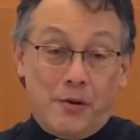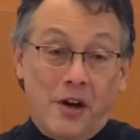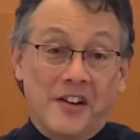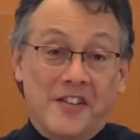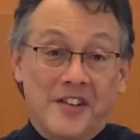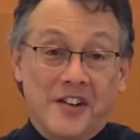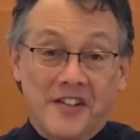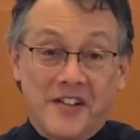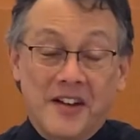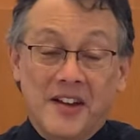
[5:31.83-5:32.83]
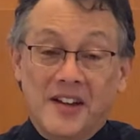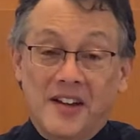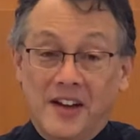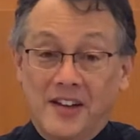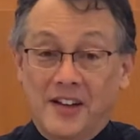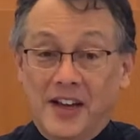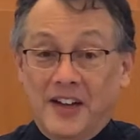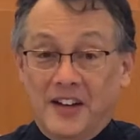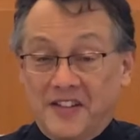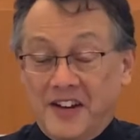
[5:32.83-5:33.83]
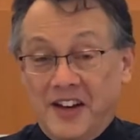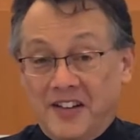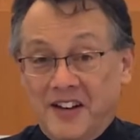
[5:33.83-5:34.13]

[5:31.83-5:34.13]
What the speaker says: Protestants in the United States.